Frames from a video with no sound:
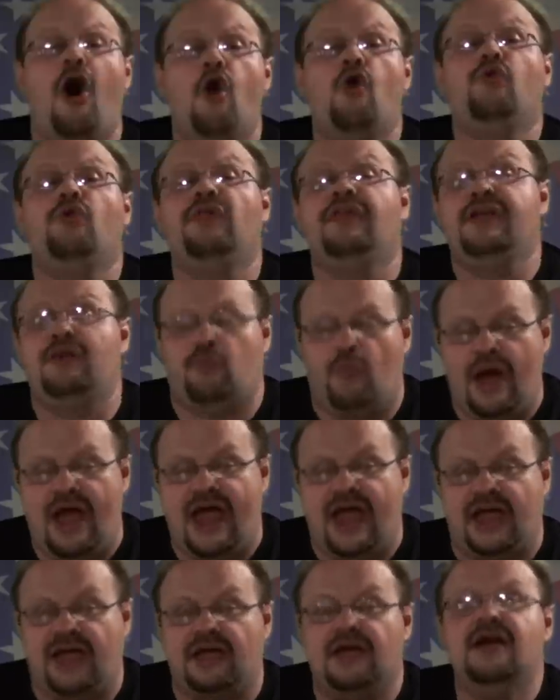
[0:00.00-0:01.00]
only
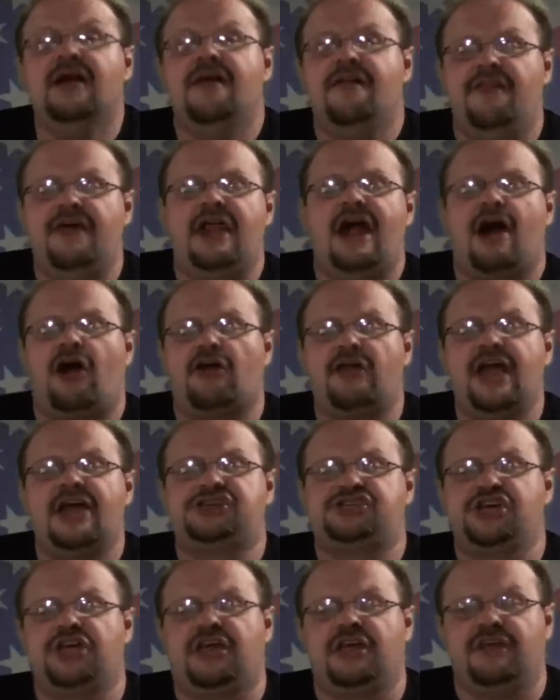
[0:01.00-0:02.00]
way that our
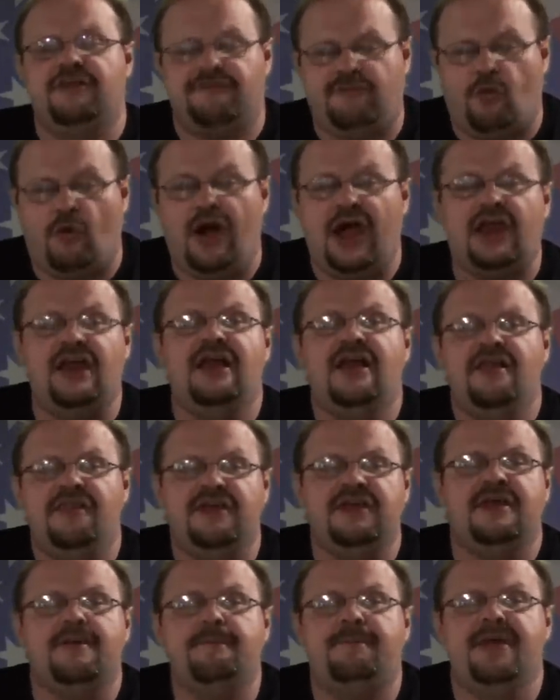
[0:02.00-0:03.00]
nation can avoid
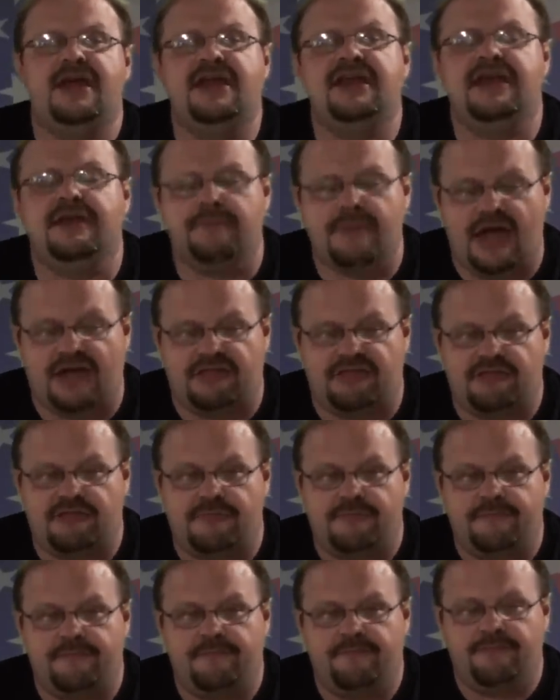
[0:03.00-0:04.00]
the impending
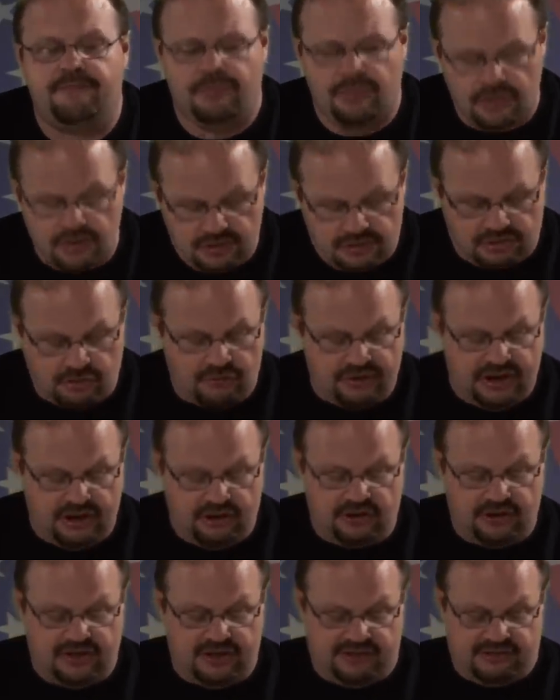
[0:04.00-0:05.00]
mess. So
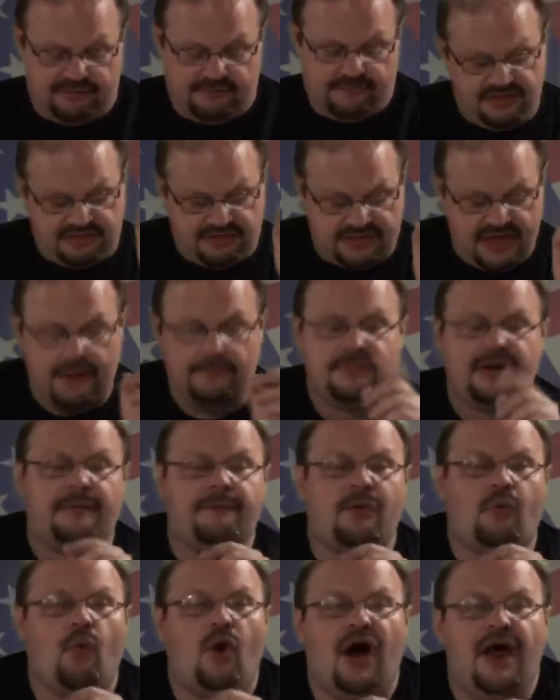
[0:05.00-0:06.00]
here it is. Step
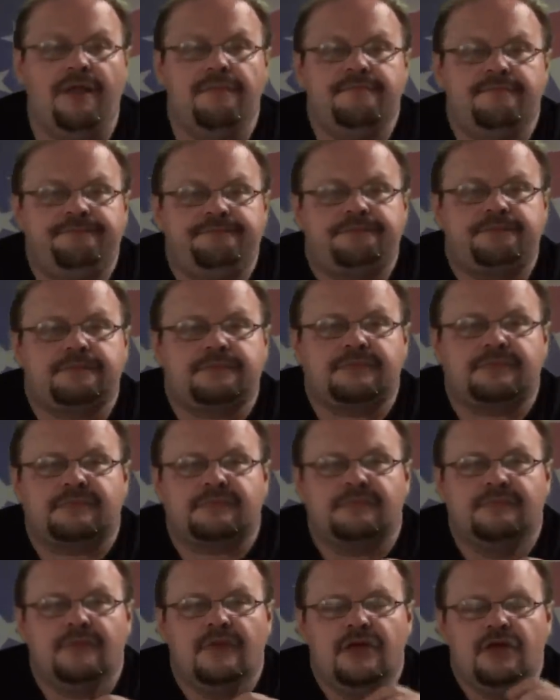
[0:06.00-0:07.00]
number one.
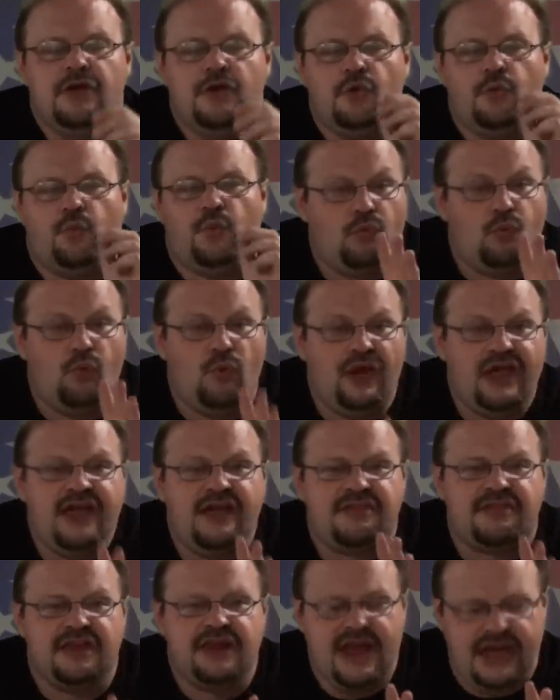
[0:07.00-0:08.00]

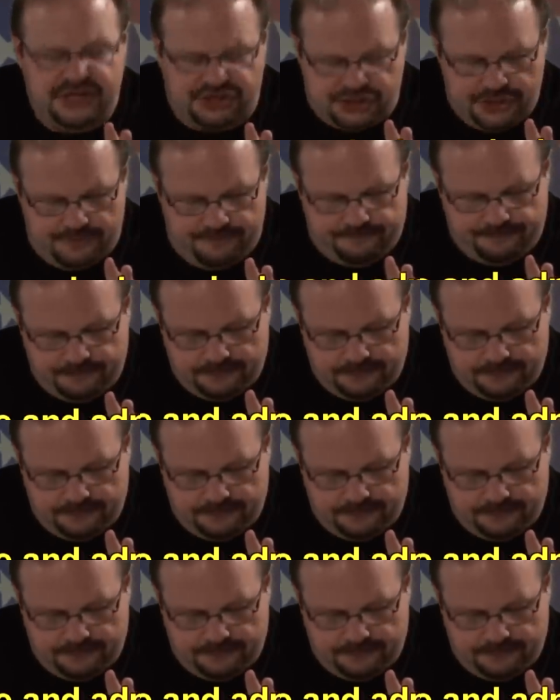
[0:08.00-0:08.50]
We as a nation